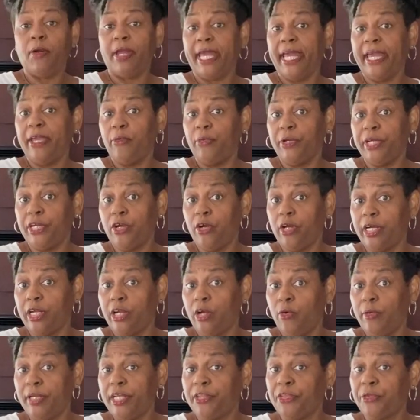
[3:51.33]
Okay, we're going
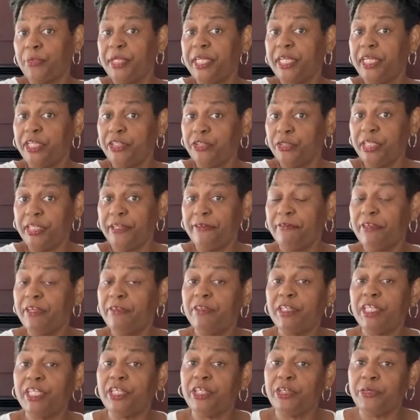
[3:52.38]
to go in a
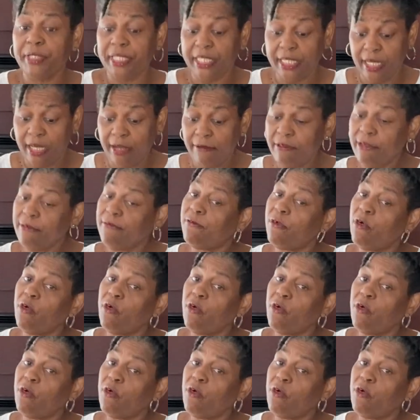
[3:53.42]
350 degree oven